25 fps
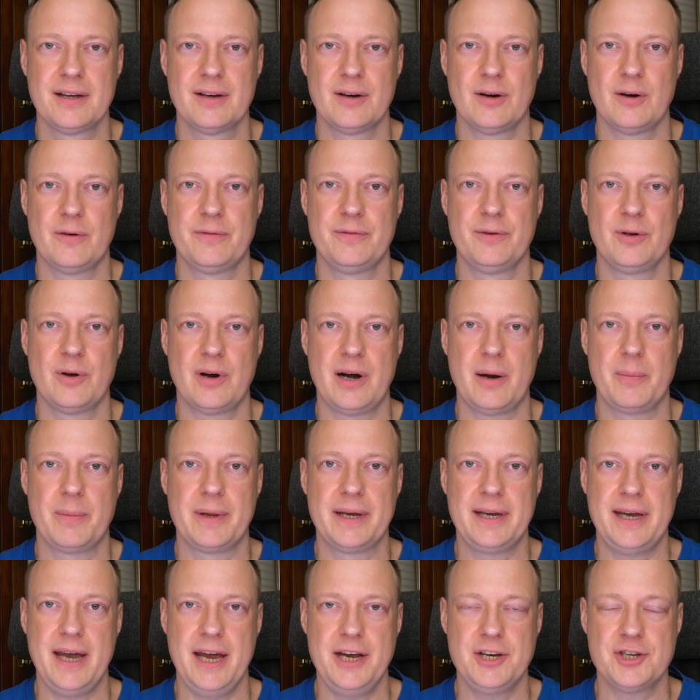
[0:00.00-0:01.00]
of your
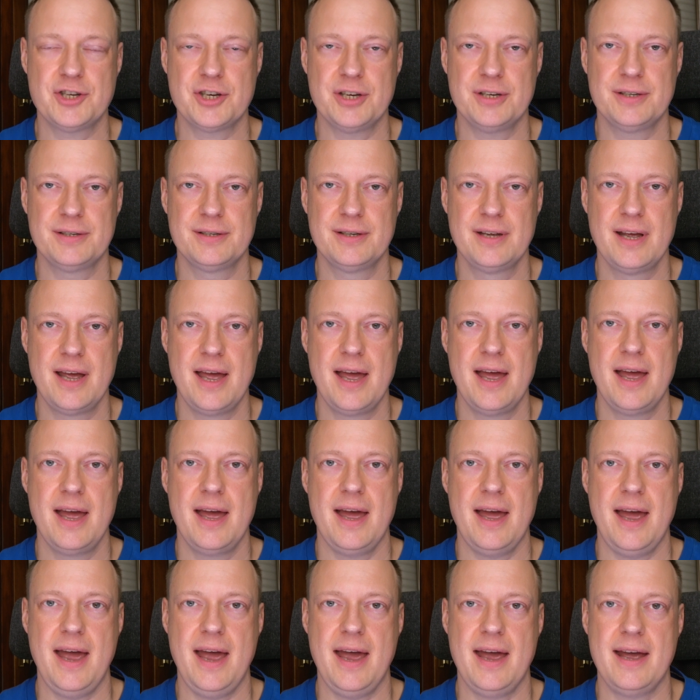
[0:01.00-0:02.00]
application,
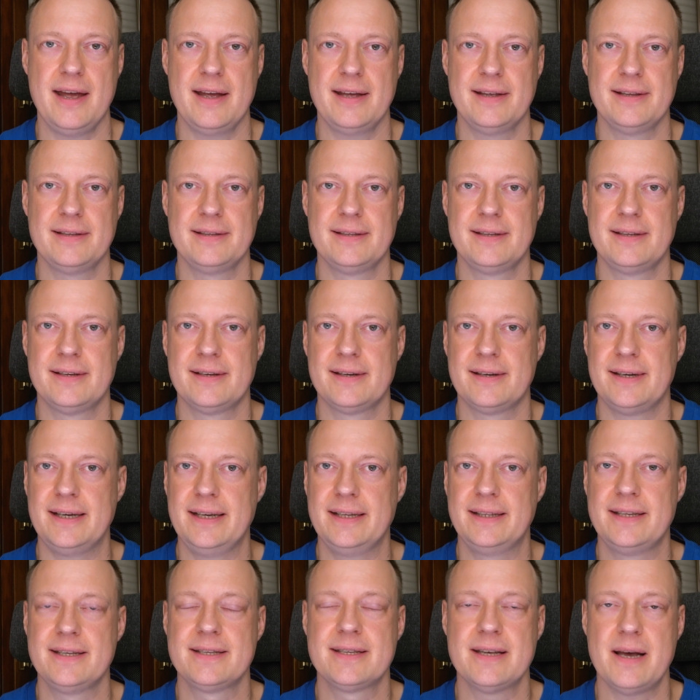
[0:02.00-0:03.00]
and
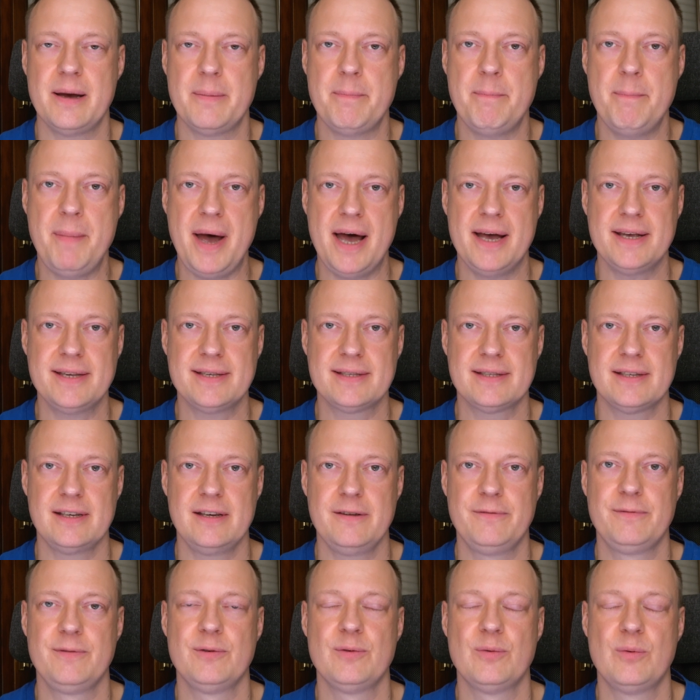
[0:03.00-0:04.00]
it is a
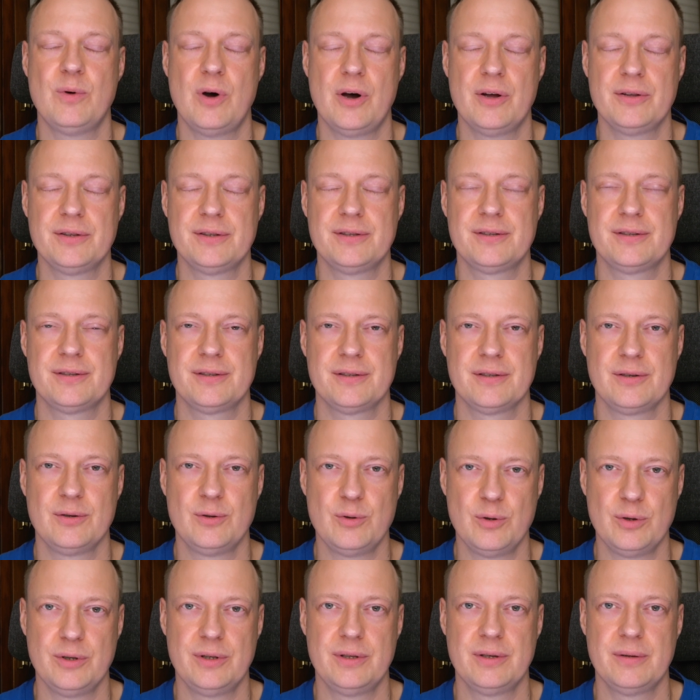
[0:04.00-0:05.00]
must if you want
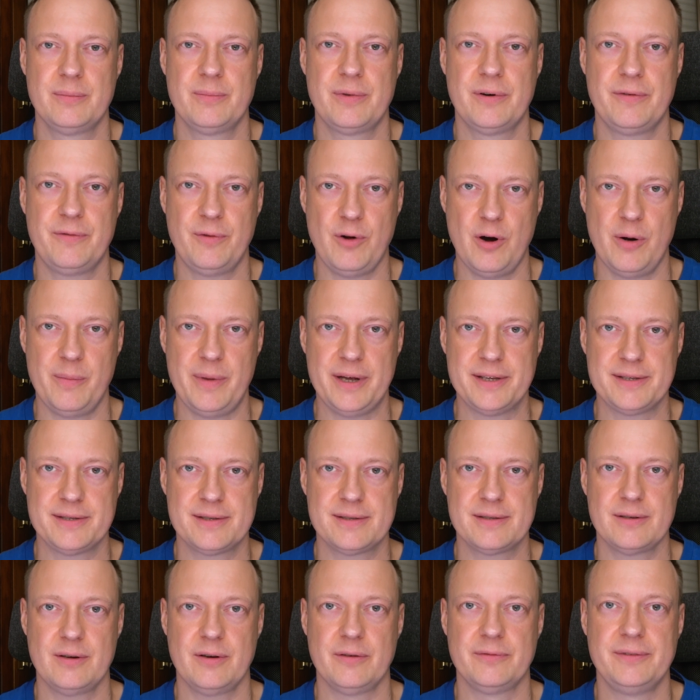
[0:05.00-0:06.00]
good
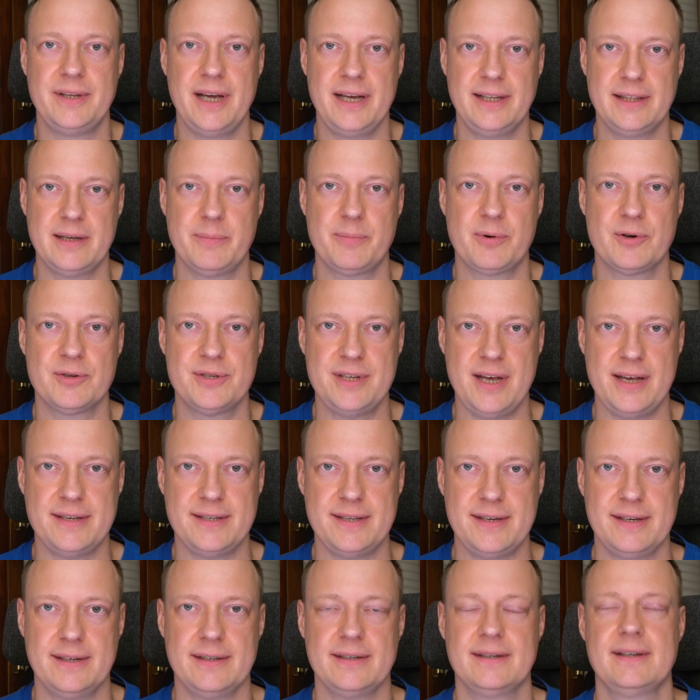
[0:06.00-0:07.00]
performance of data
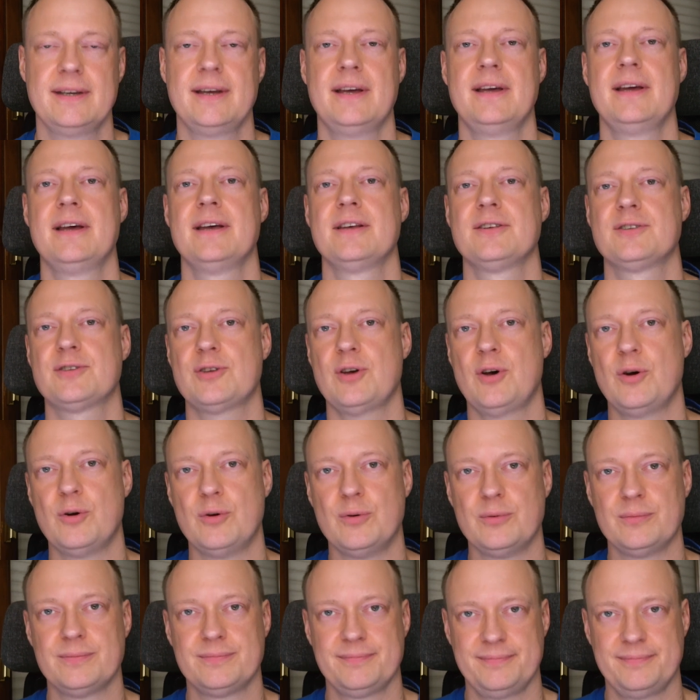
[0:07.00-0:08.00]
processing. So